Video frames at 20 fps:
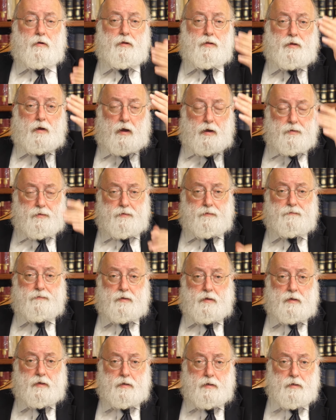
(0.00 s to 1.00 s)
the other of
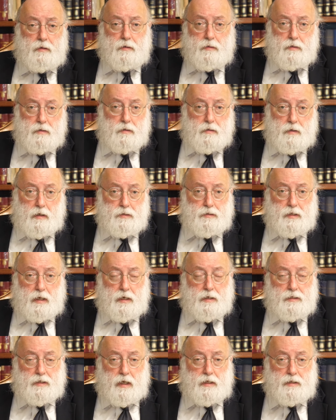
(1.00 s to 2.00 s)
the
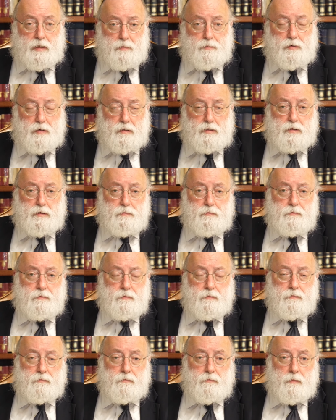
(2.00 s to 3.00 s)
Aseres HaDibros,
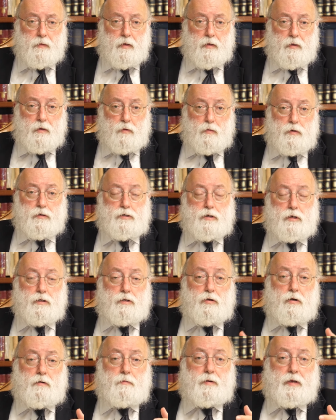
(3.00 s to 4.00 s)
which in
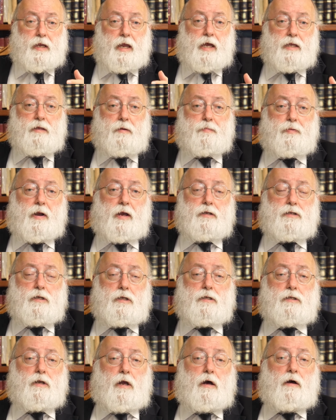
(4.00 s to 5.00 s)
turn began the
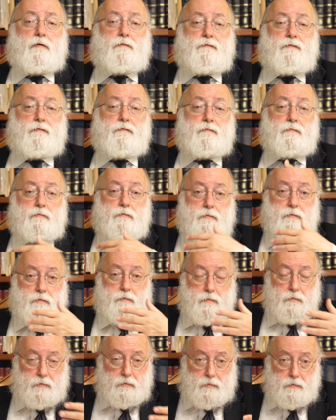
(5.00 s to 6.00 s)
process of
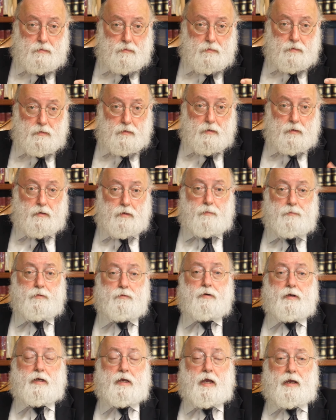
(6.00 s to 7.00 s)

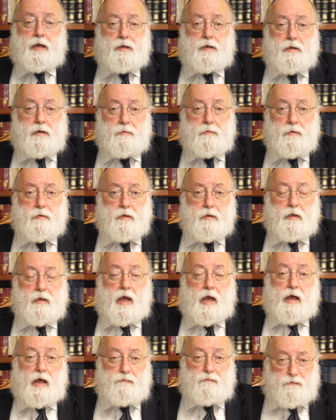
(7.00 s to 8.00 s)
communicating
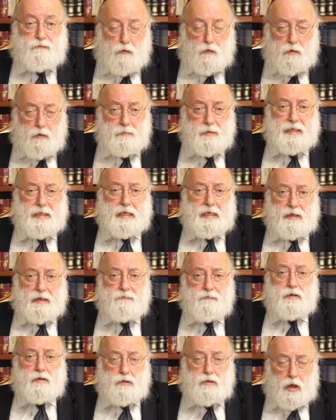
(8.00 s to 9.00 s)
and formally
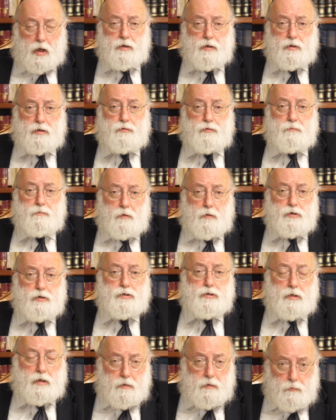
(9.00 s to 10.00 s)
giving Torah through
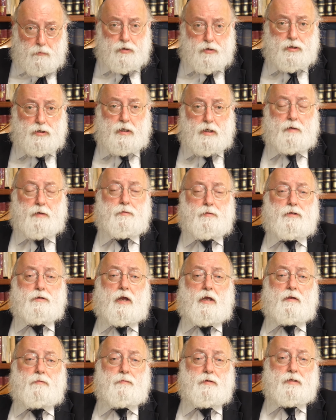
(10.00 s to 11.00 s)
Moshe, Moshe Kibbutz
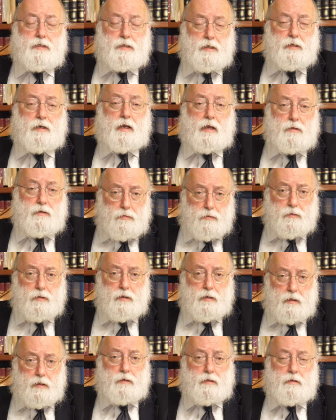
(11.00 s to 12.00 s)
Torah MiSinai to
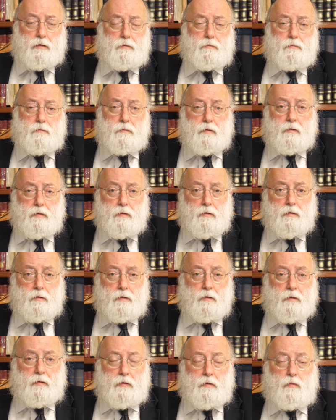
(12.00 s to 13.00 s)
the Yid.
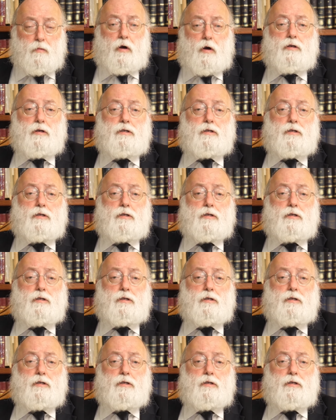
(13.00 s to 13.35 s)
What